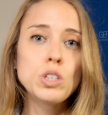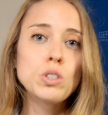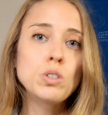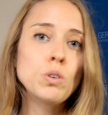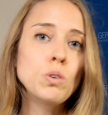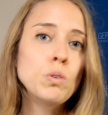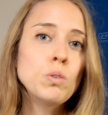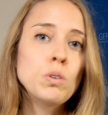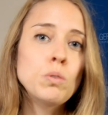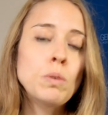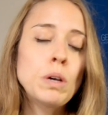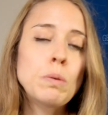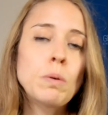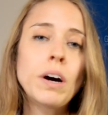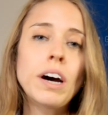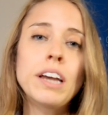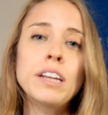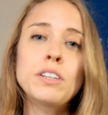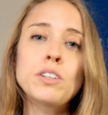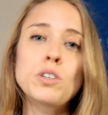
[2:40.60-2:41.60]
Soon we
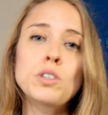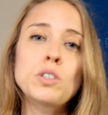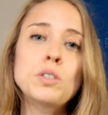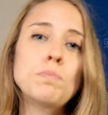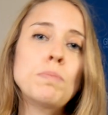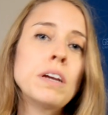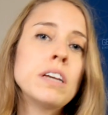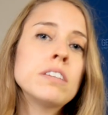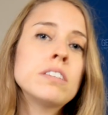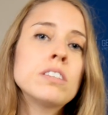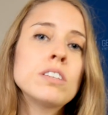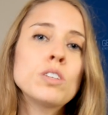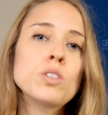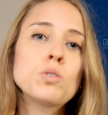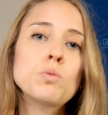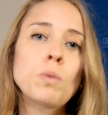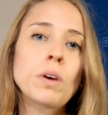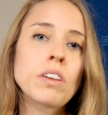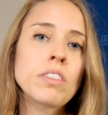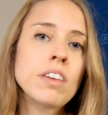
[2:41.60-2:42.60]
will enter
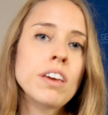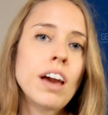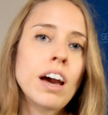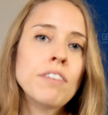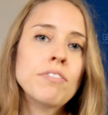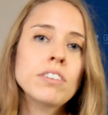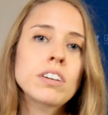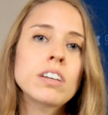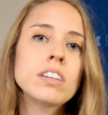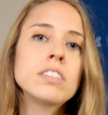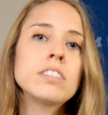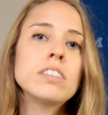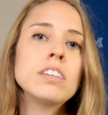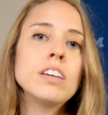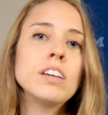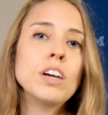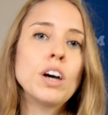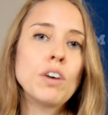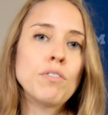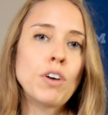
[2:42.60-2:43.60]
spaces where the
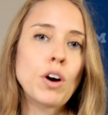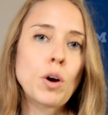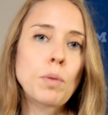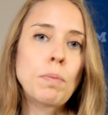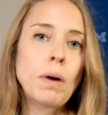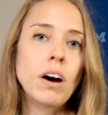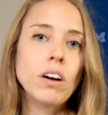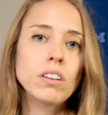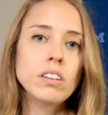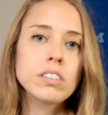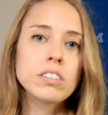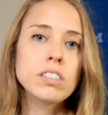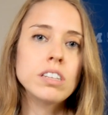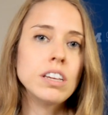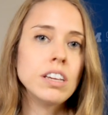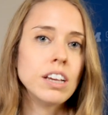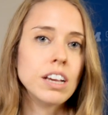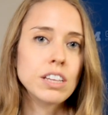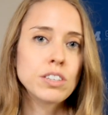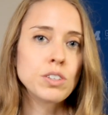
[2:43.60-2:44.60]
efficacy of our
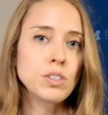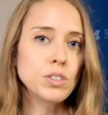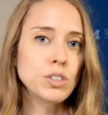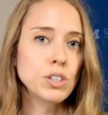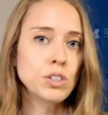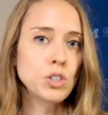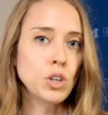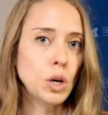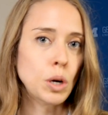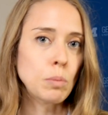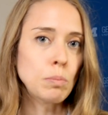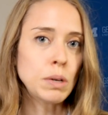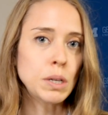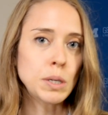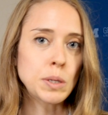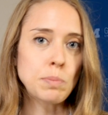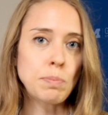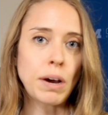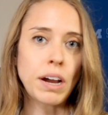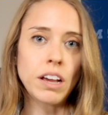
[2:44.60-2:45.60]
policy isn't
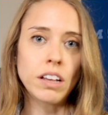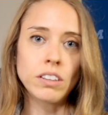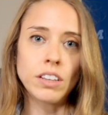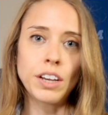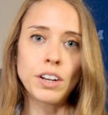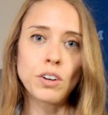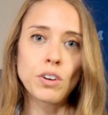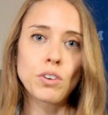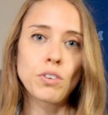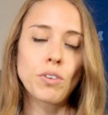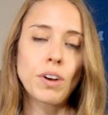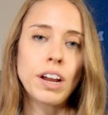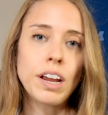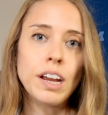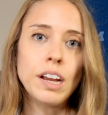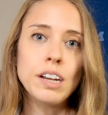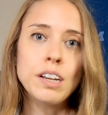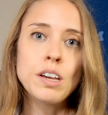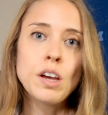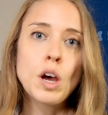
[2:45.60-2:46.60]
determined by a letter
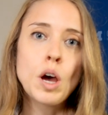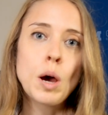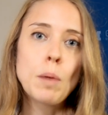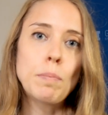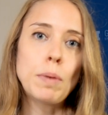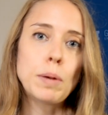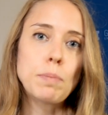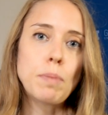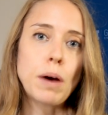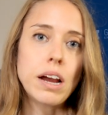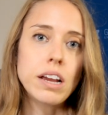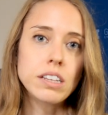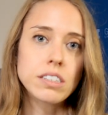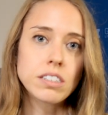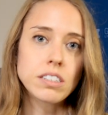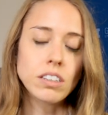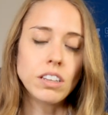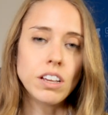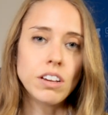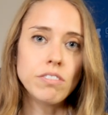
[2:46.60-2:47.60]
grade, but by
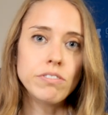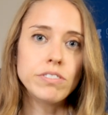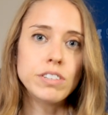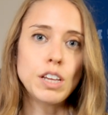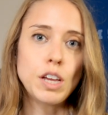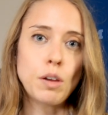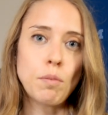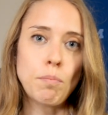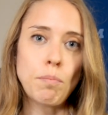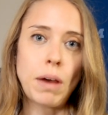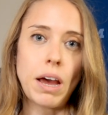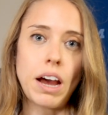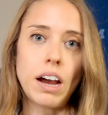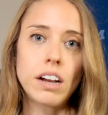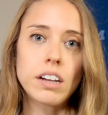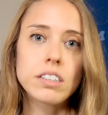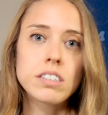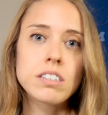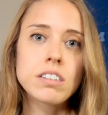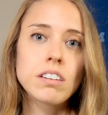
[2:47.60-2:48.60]
its lived
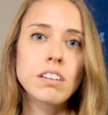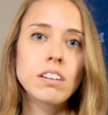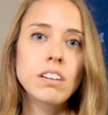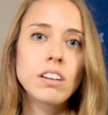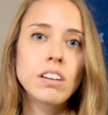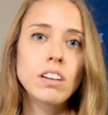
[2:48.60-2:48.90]
impact.